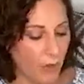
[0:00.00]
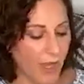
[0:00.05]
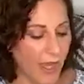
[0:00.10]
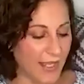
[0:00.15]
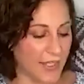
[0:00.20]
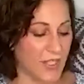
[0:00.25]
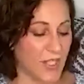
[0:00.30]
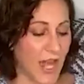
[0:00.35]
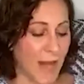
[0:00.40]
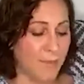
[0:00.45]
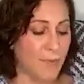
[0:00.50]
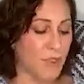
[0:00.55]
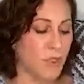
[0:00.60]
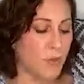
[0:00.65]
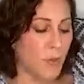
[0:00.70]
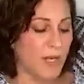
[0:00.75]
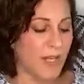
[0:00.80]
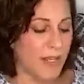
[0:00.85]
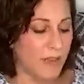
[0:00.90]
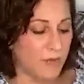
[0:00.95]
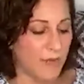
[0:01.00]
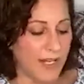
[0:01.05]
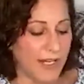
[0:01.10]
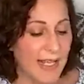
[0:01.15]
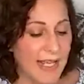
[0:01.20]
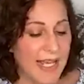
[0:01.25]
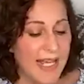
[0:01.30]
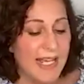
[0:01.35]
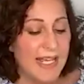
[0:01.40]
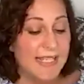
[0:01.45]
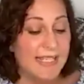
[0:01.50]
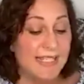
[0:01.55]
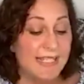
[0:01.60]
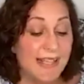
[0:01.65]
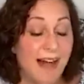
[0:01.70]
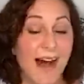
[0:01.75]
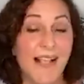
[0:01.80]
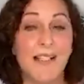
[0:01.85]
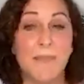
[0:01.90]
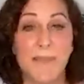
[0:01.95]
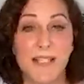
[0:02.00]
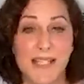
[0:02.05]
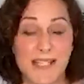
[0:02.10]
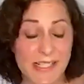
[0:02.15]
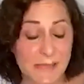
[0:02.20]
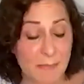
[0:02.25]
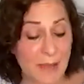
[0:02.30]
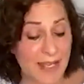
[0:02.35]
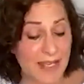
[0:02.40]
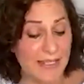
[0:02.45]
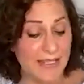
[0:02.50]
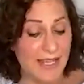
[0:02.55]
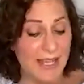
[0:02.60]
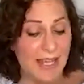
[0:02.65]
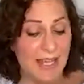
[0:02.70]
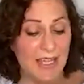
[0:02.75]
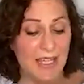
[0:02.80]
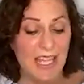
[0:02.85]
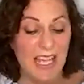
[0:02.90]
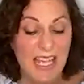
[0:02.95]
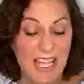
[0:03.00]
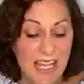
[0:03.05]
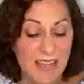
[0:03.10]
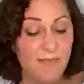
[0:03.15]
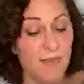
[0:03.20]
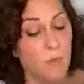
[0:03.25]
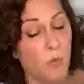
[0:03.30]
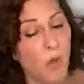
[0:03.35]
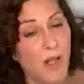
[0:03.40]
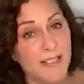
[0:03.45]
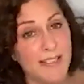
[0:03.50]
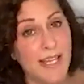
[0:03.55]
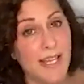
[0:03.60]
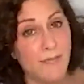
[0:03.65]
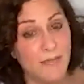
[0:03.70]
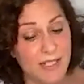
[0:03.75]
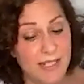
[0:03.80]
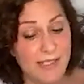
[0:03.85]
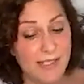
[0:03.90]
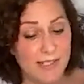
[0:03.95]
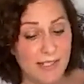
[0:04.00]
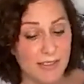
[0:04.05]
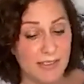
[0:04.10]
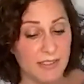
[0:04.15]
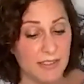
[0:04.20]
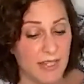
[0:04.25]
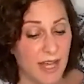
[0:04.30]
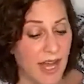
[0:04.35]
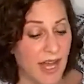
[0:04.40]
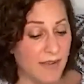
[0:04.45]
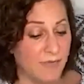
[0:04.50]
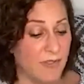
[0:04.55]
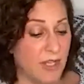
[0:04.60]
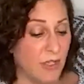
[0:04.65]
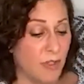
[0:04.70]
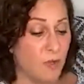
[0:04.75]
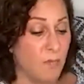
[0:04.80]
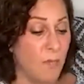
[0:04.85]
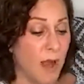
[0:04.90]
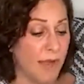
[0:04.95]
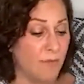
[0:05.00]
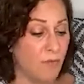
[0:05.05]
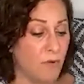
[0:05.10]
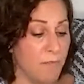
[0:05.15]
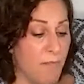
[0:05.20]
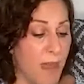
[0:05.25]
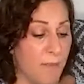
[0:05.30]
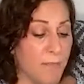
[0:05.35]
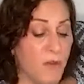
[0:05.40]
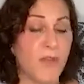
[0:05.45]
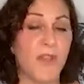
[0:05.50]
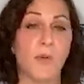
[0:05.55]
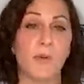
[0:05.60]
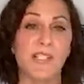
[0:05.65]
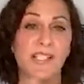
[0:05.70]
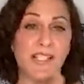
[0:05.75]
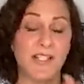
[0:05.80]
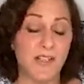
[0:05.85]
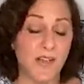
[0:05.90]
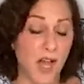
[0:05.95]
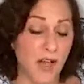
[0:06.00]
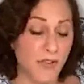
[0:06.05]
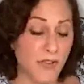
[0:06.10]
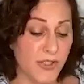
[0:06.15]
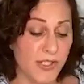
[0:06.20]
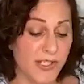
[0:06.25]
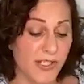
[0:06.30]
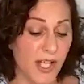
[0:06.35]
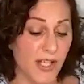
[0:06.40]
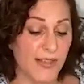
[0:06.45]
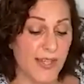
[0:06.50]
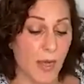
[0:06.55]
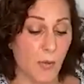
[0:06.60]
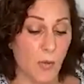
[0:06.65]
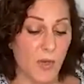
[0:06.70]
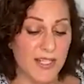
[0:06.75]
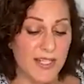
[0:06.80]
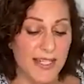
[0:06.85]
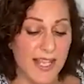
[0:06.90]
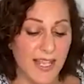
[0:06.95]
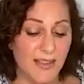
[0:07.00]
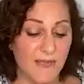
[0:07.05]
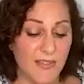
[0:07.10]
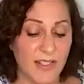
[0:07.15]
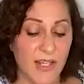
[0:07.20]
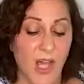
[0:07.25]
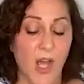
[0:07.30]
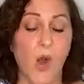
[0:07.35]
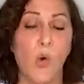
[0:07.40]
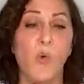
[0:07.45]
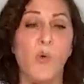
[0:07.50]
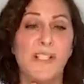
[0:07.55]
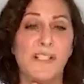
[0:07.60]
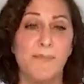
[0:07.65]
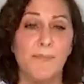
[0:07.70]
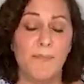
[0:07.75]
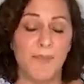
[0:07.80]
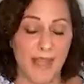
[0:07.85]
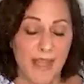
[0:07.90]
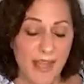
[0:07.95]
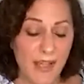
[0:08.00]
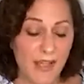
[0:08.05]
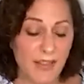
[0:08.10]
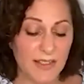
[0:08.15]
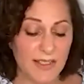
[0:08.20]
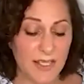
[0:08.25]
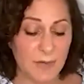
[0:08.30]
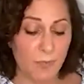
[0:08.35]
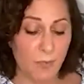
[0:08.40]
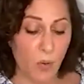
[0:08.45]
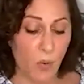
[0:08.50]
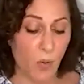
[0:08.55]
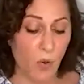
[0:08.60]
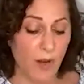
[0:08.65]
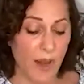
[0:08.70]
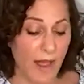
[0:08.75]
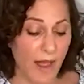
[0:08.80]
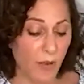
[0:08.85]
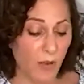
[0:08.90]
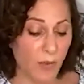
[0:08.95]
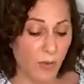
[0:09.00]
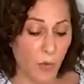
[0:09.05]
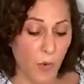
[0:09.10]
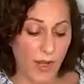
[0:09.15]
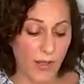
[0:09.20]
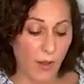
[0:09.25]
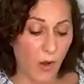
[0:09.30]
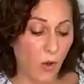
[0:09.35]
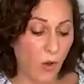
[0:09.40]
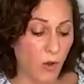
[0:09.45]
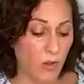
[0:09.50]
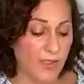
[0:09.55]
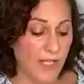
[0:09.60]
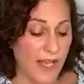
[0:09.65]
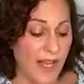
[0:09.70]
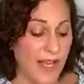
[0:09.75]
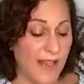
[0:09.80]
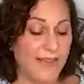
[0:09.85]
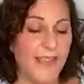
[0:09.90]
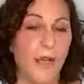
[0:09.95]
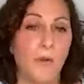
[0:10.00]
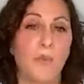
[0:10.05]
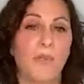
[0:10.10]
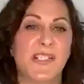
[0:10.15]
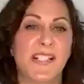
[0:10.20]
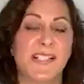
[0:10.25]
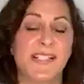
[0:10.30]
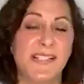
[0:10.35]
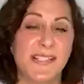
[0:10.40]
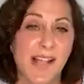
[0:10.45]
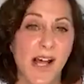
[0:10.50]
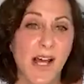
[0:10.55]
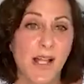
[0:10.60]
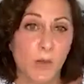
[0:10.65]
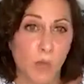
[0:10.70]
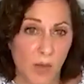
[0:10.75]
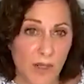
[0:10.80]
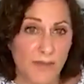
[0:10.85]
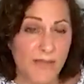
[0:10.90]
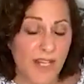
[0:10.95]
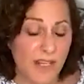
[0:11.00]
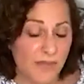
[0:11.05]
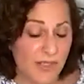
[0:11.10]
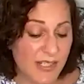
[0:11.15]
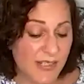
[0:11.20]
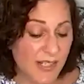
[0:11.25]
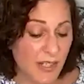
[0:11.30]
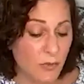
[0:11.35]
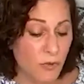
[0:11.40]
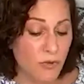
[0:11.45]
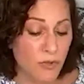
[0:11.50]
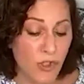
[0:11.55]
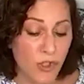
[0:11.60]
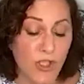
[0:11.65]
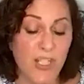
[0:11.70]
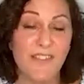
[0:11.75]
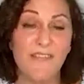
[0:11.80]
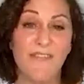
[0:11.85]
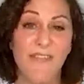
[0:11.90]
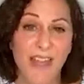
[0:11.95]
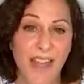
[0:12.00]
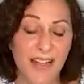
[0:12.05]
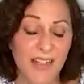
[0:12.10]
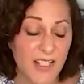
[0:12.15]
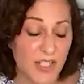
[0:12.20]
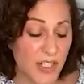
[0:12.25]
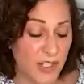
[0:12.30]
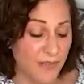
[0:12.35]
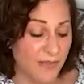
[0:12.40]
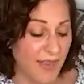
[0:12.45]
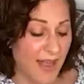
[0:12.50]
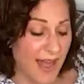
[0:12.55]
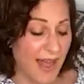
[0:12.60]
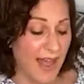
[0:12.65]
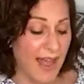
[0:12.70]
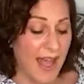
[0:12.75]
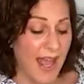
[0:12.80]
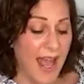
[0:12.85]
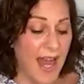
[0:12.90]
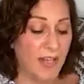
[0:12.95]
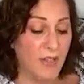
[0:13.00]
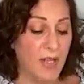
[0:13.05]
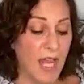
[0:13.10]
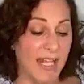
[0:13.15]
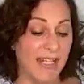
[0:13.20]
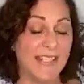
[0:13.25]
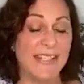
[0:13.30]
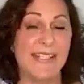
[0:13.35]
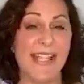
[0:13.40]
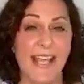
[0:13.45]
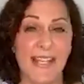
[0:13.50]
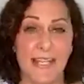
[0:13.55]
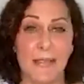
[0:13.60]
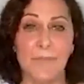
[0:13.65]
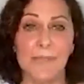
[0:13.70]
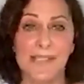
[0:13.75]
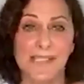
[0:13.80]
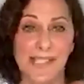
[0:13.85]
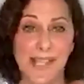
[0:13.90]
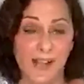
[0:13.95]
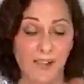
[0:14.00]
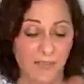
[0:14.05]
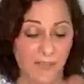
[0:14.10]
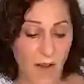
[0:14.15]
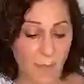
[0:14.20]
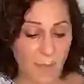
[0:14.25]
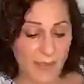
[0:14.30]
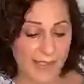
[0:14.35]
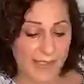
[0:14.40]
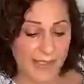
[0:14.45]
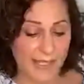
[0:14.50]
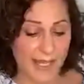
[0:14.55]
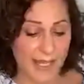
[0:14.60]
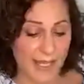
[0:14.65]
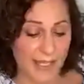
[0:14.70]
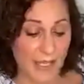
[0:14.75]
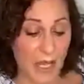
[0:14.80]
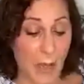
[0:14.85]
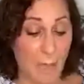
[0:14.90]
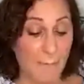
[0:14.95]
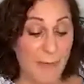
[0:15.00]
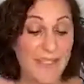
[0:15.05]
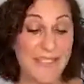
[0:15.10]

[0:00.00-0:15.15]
Okay, chapter 23. Solomon is made king, even while David is still alive. Now, you might remember there was another son that when David was ill and in poor health, quite old, there was a son, one of David's sons, who took advantage of that and set himself up as king.